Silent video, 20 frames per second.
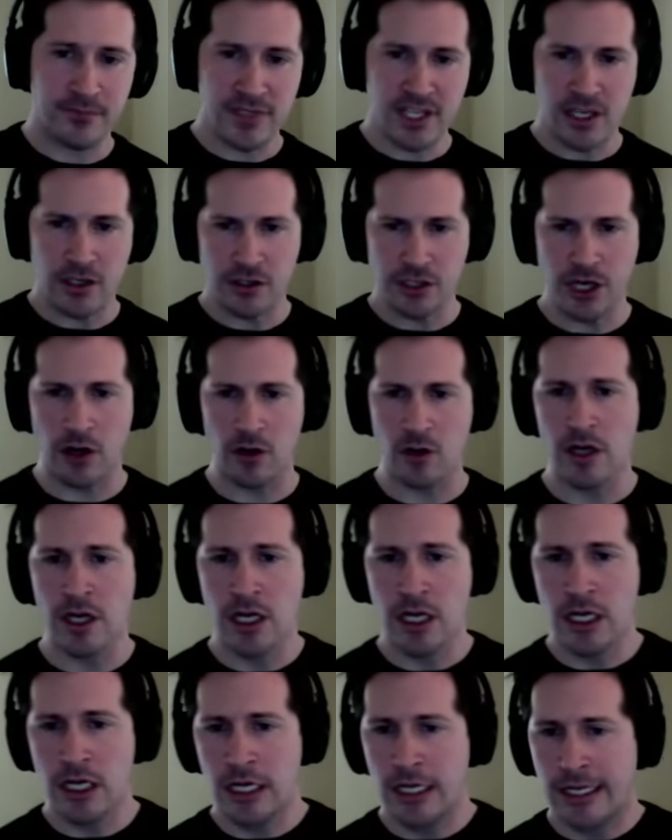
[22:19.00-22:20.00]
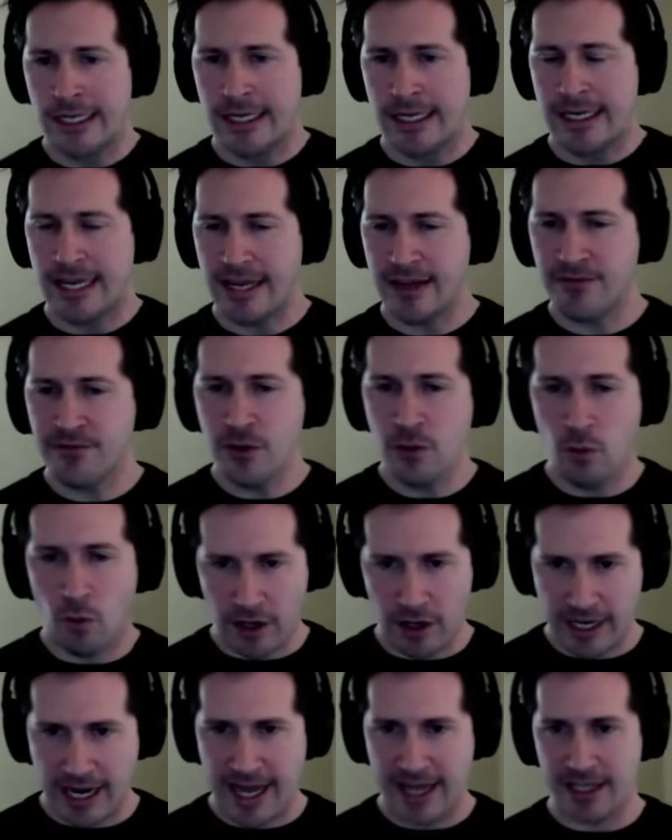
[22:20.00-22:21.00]
So if you
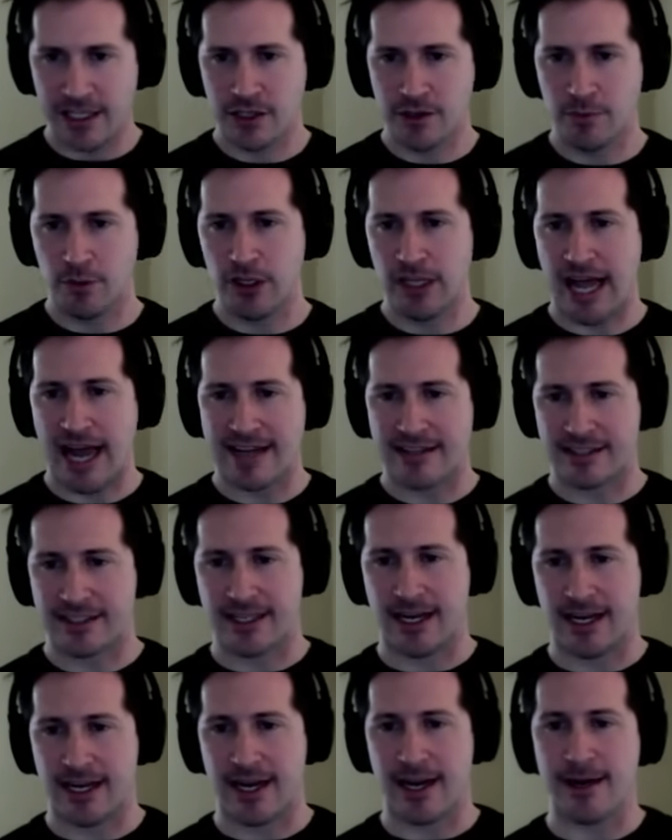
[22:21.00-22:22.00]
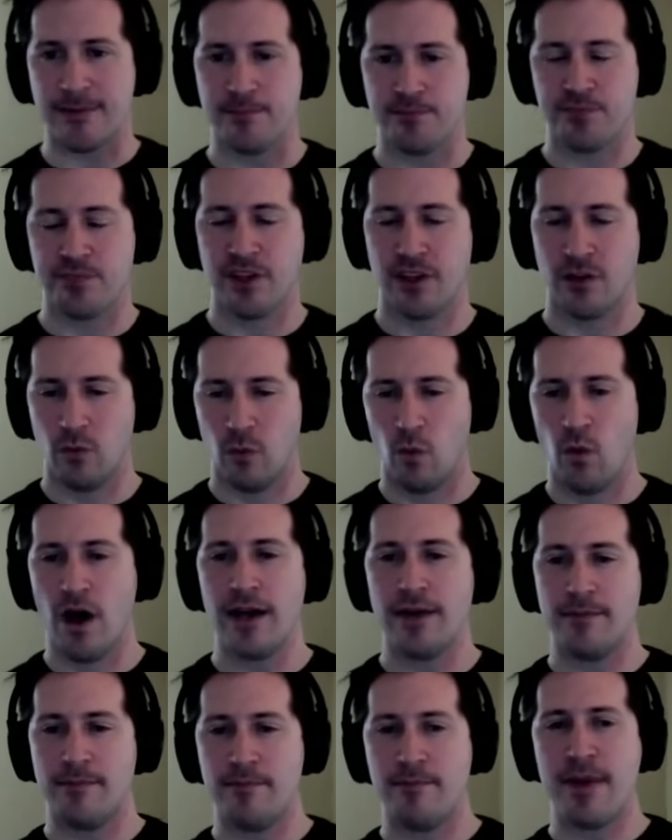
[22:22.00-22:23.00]
weren't eligible last time,
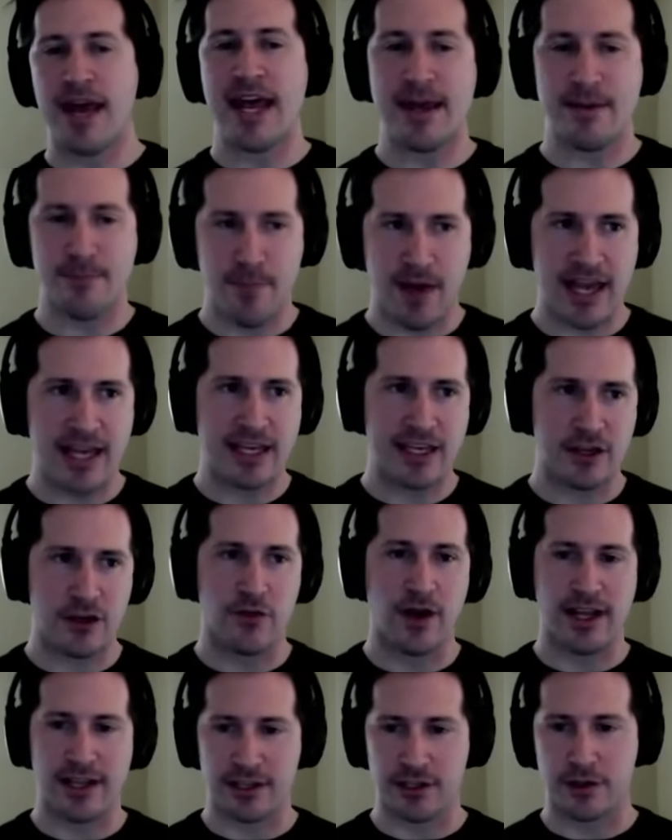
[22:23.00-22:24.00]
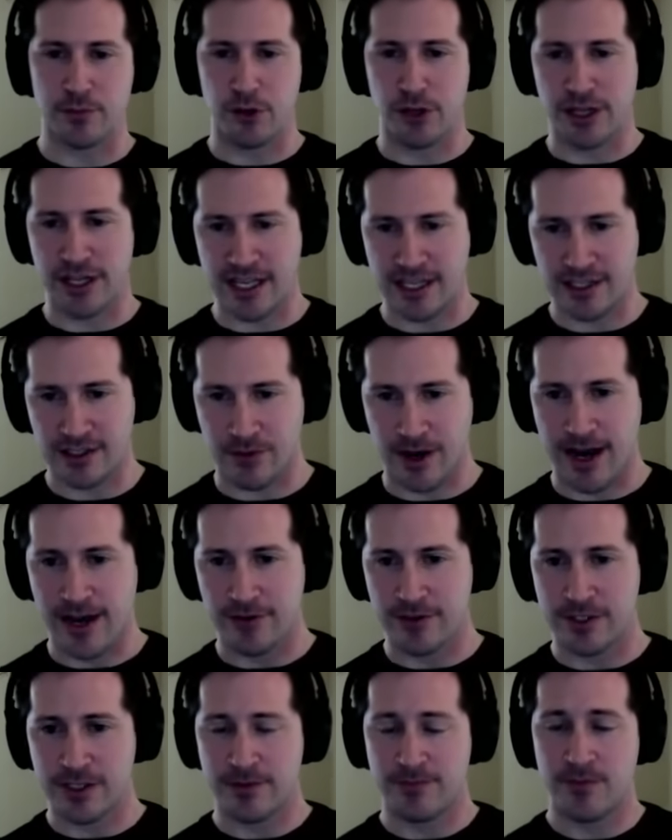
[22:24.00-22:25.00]
what may make you eligible this
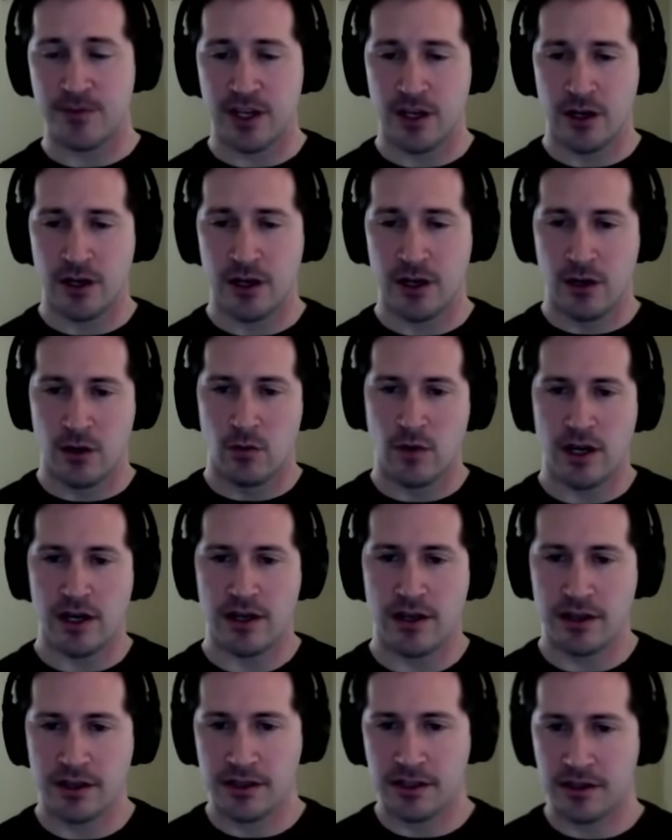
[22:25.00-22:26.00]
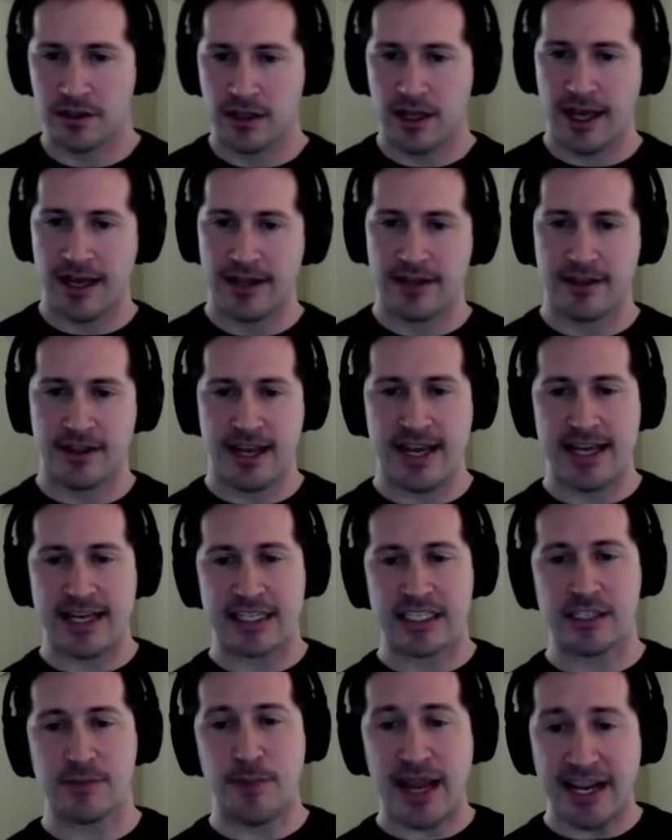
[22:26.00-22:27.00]
round? Well, they
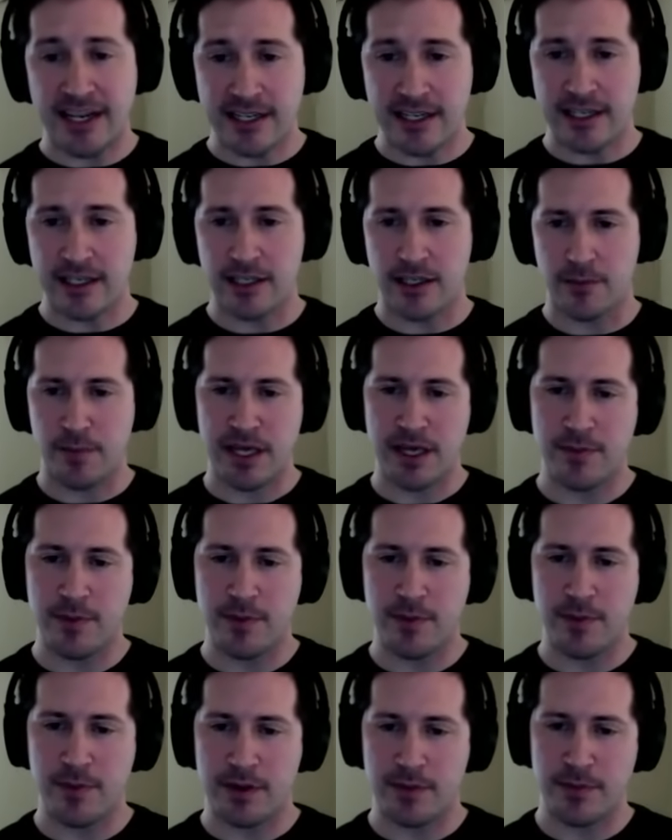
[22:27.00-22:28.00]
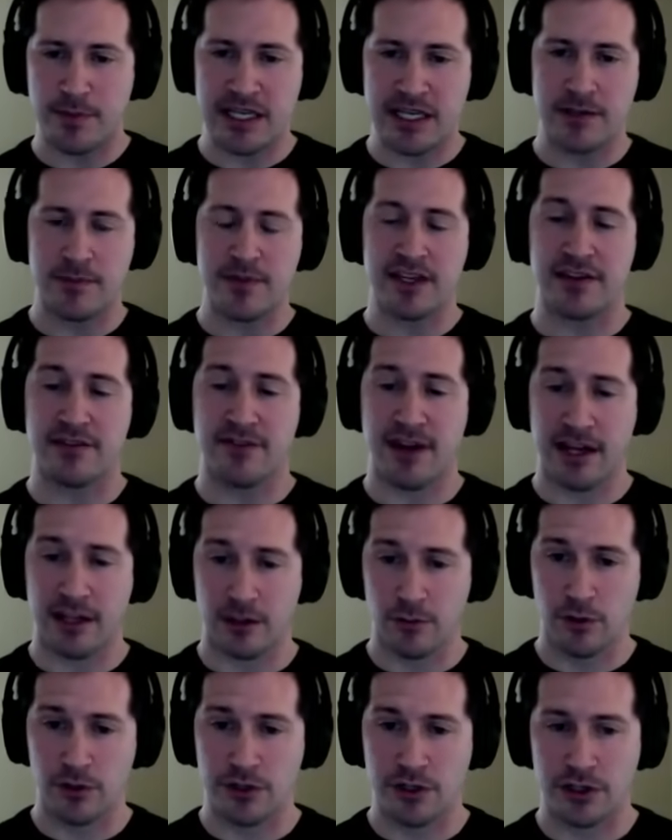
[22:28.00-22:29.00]
expanded the PPP to be
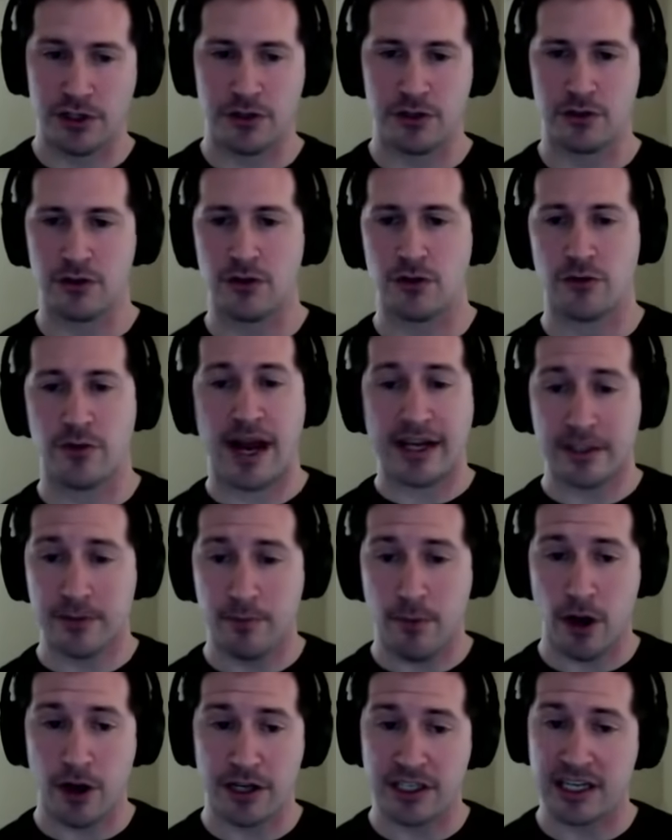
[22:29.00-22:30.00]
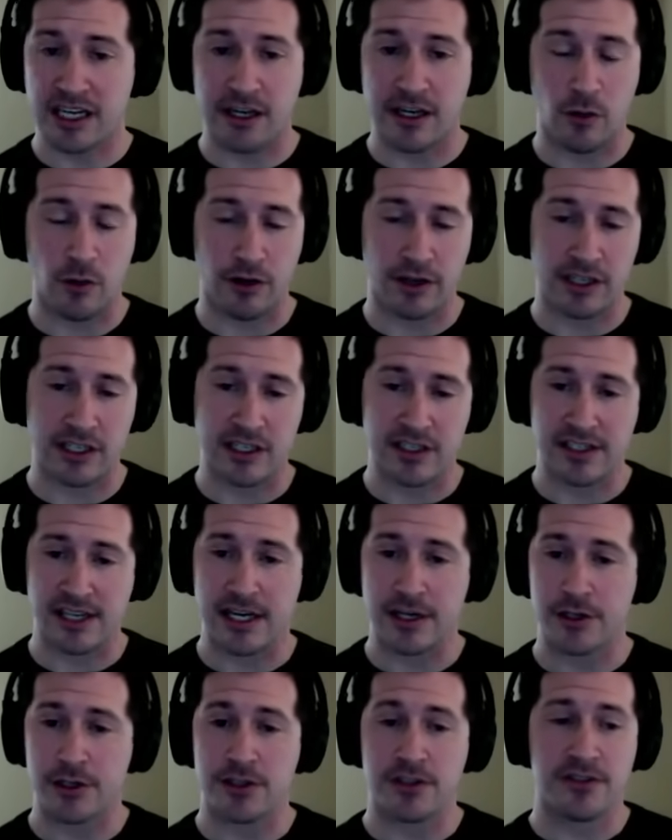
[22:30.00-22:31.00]
available to direct marketing
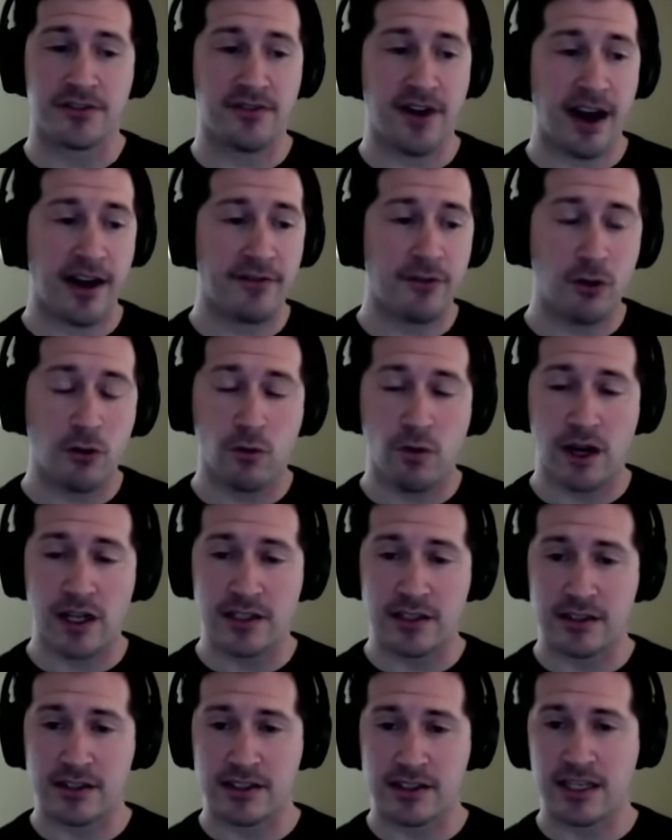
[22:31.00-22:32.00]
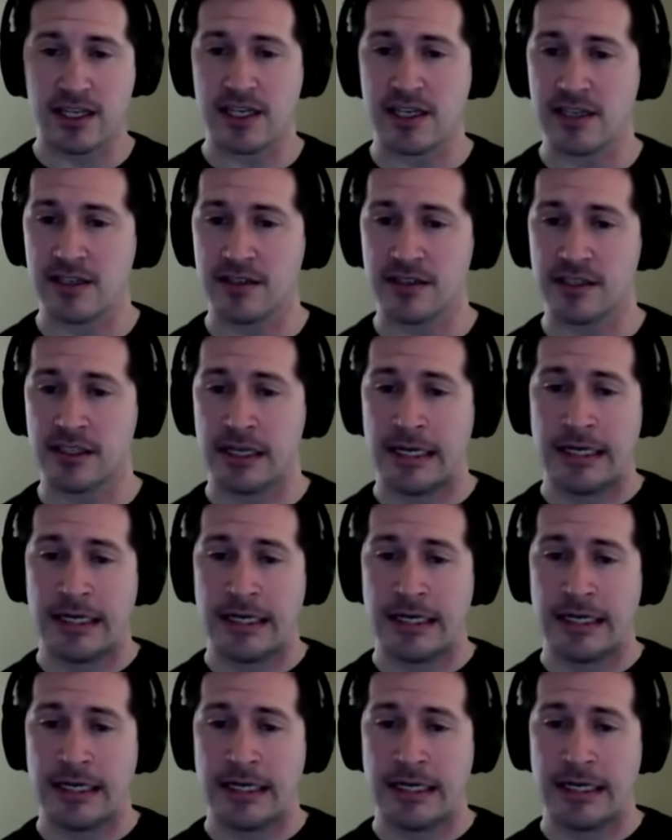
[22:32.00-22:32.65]
organizations, 501Cs,